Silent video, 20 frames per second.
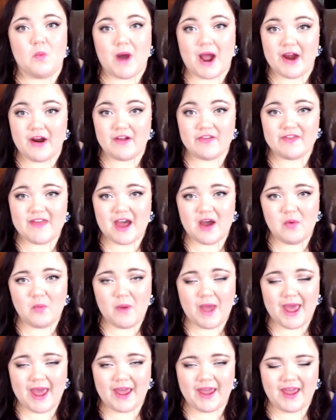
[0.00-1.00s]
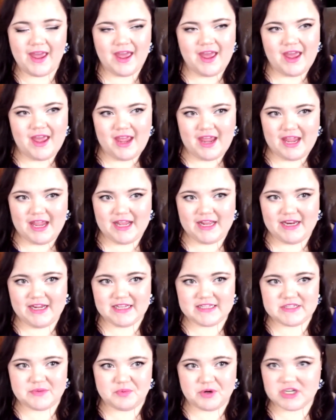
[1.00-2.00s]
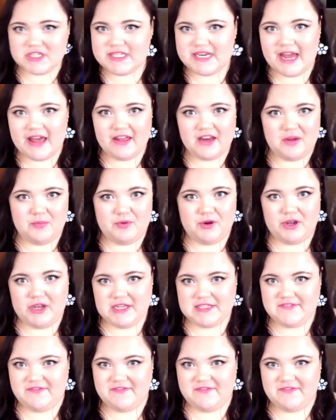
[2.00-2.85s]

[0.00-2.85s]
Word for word: Wired That Way it is a personality book.